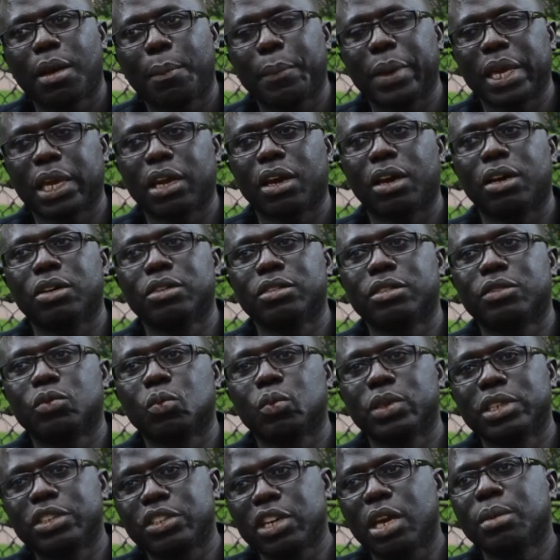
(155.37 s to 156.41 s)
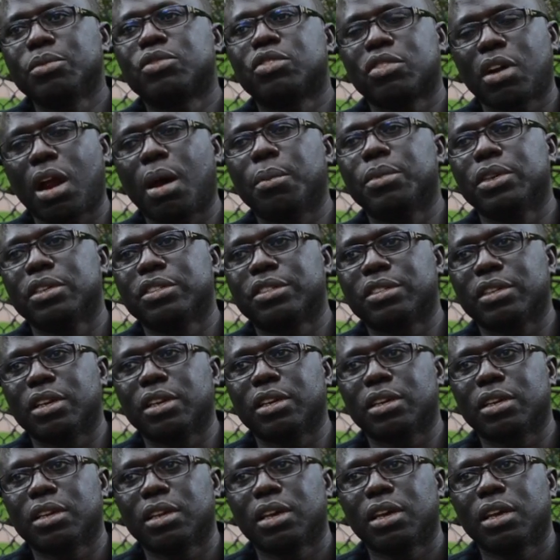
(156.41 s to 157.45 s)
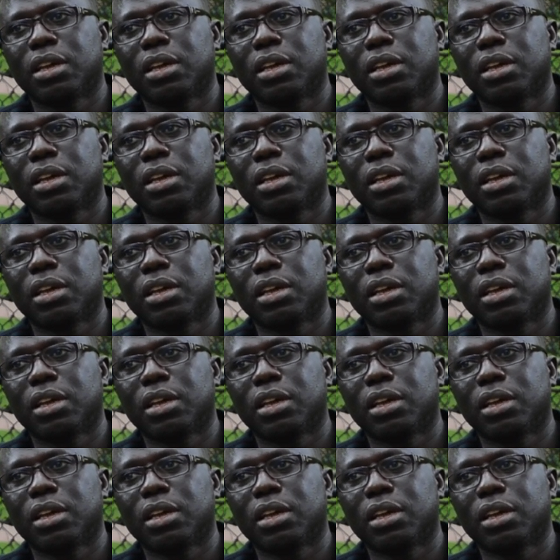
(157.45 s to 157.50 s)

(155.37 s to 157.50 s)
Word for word: because with James Robinson,